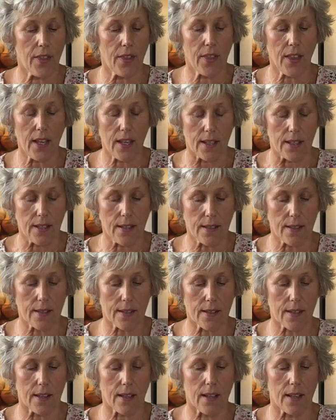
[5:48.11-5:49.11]

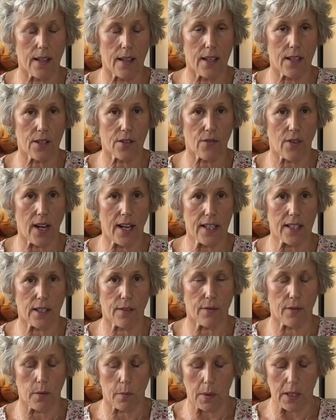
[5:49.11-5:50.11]
this is ready
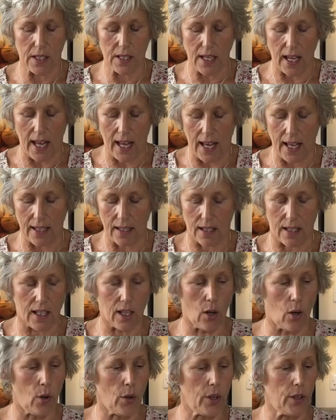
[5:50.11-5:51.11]
for me to add the
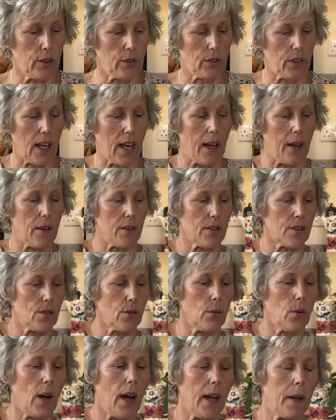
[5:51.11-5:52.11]
oil now.
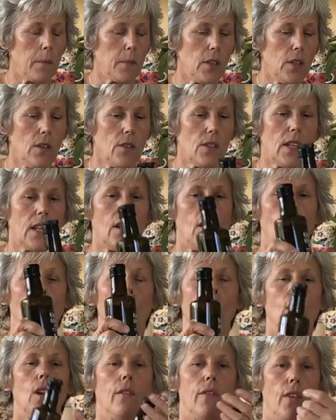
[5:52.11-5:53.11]
So I'm using
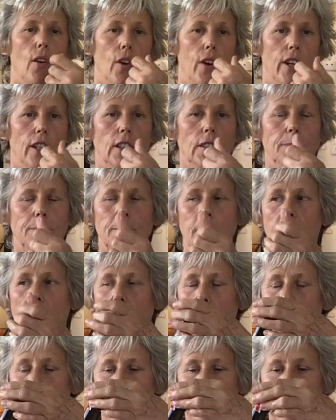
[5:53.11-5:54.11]
olive oil,
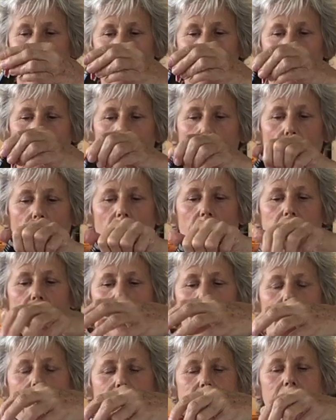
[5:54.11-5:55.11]
and the reason for that
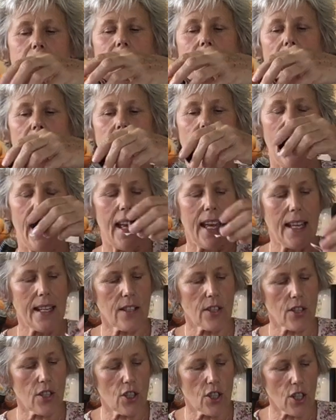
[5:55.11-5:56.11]
is
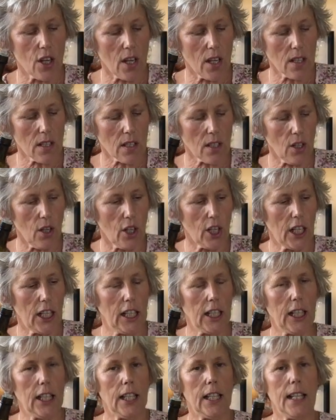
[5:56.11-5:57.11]
it's just got
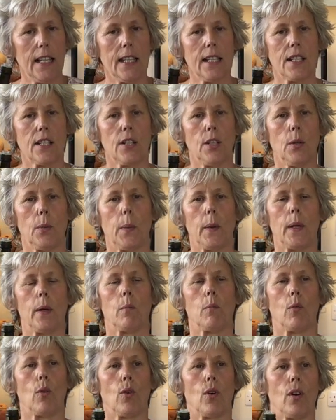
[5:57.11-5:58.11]
a little
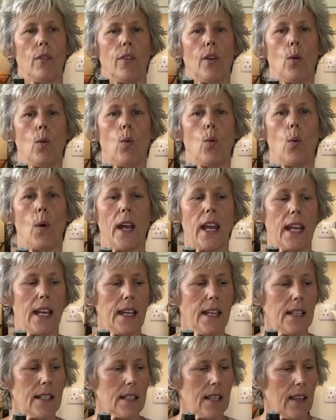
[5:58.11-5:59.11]
bit more of a
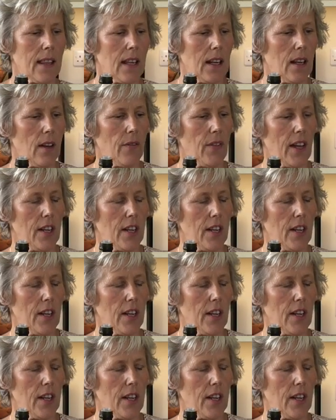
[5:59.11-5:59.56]
weight than a